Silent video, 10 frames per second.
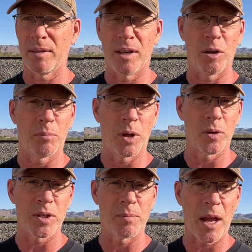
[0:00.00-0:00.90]
you know, blow
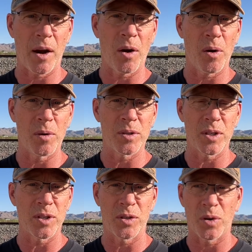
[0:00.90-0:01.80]
some air
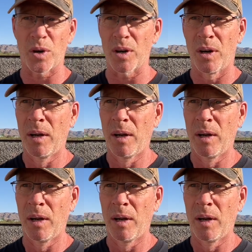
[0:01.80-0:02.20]
hoses or